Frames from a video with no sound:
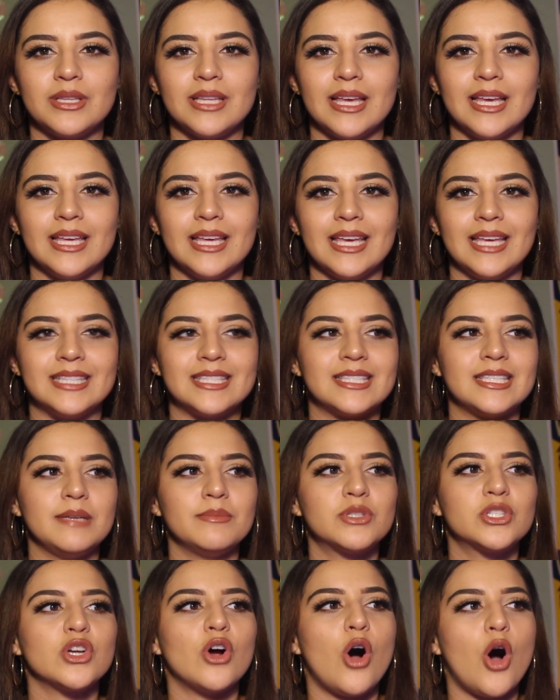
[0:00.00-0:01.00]
it
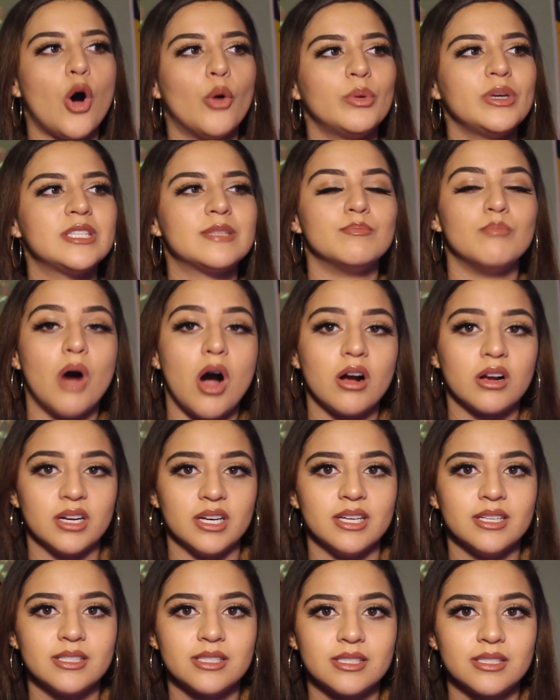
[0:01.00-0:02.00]
seems to always mock
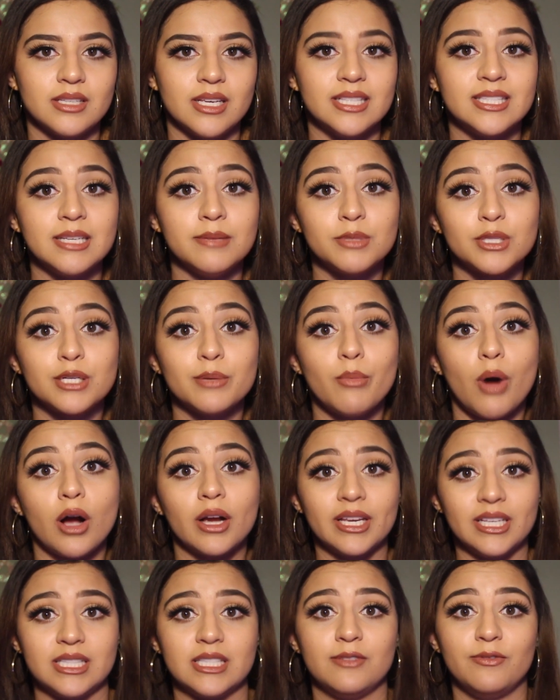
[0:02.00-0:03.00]
us. It seems to
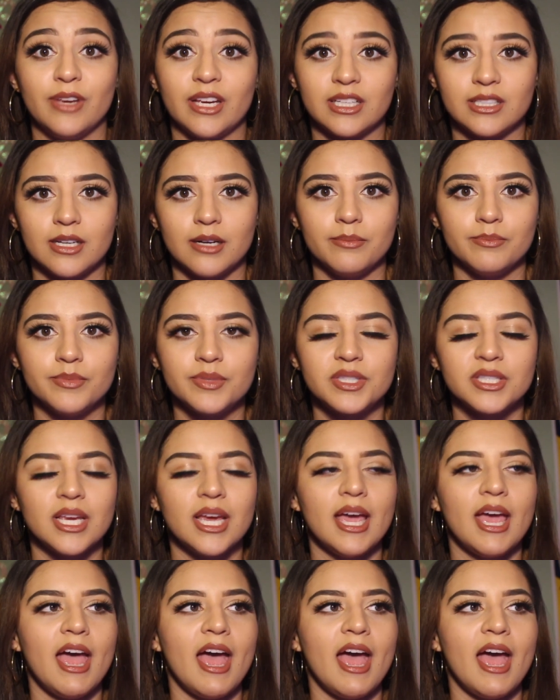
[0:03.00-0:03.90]
mock its victims.